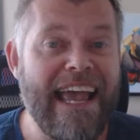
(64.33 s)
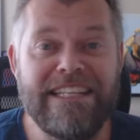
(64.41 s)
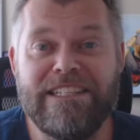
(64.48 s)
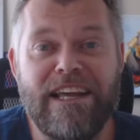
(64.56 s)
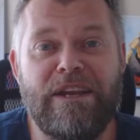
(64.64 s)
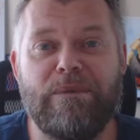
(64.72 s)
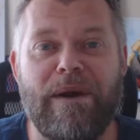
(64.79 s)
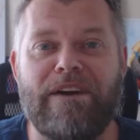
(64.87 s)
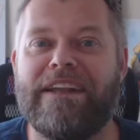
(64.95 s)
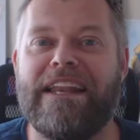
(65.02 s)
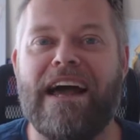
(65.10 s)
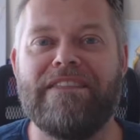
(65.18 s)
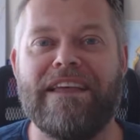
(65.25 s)
It's like you're
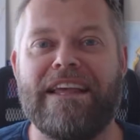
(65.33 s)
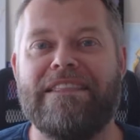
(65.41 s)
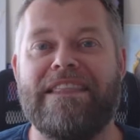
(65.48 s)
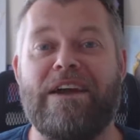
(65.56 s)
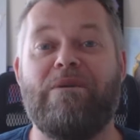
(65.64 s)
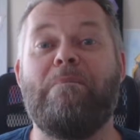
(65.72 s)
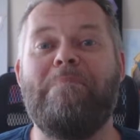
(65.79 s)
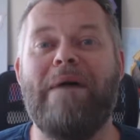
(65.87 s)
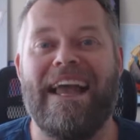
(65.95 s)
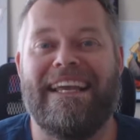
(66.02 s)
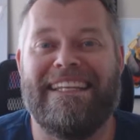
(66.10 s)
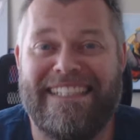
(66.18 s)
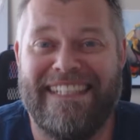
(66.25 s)
wearing nothing. They're
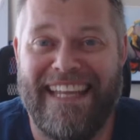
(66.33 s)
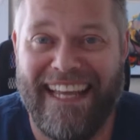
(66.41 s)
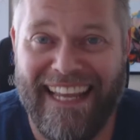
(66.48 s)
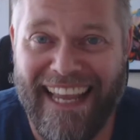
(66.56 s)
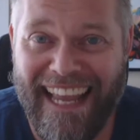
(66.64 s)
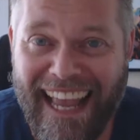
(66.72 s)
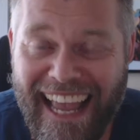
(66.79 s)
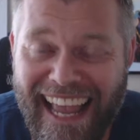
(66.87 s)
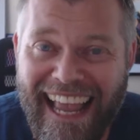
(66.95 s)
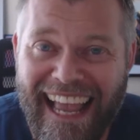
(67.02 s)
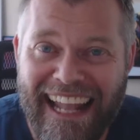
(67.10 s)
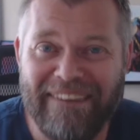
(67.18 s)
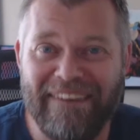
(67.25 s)
amazing.
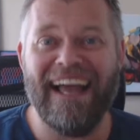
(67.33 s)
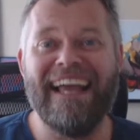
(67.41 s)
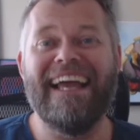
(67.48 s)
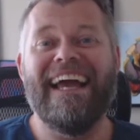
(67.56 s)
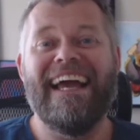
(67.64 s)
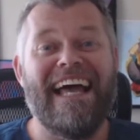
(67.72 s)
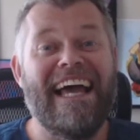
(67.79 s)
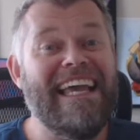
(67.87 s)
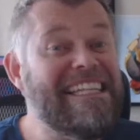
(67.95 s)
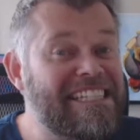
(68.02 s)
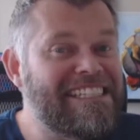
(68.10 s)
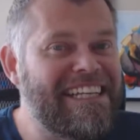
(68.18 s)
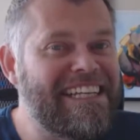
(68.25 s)
Anyway, that
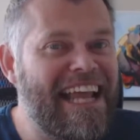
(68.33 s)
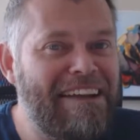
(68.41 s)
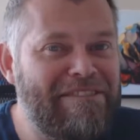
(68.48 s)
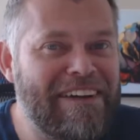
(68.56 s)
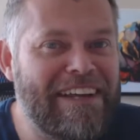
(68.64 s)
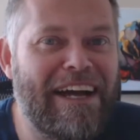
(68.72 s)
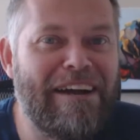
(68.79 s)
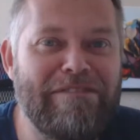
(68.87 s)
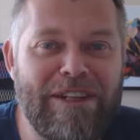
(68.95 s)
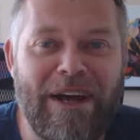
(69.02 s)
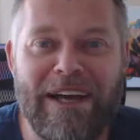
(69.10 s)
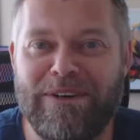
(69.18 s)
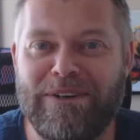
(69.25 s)
isn't an ad for Calvin
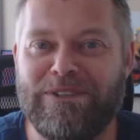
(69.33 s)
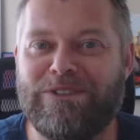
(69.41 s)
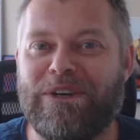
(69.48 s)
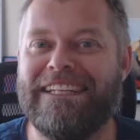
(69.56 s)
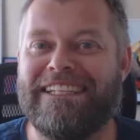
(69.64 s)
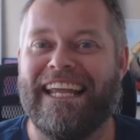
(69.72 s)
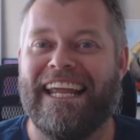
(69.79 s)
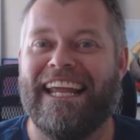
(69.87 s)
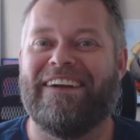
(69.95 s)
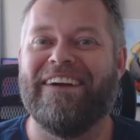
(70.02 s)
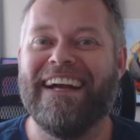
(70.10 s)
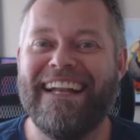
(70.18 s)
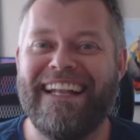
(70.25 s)
Klein or Trade
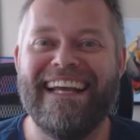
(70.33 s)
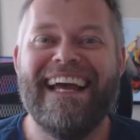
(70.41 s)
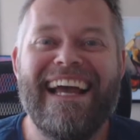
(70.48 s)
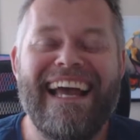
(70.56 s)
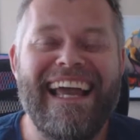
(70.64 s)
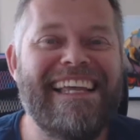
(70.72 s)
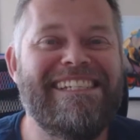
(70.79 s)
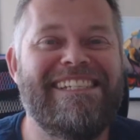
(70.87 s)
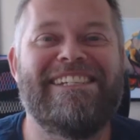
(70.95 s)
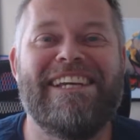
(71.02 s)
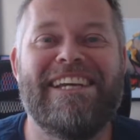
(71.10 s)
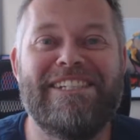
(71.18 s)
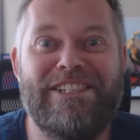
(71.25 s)
Secret. It's
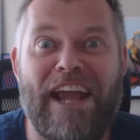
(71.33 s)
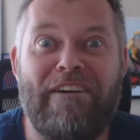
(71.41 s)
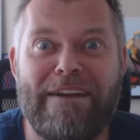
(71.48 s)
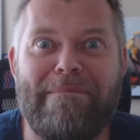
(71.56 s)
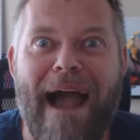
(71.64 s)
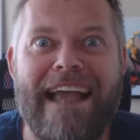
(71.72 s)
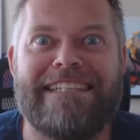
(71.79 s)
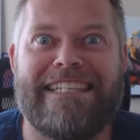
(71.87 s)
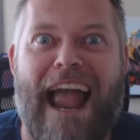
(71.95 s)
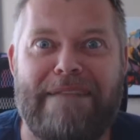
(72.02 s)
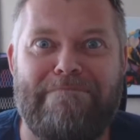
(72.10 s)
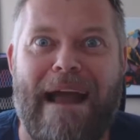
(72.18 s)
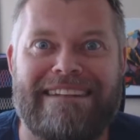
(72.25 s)
just sharing my
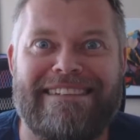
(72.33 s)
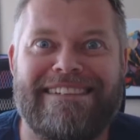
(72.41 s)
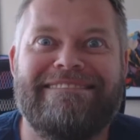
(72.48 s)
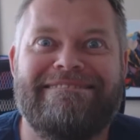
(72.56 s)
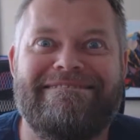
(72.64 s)
excitement.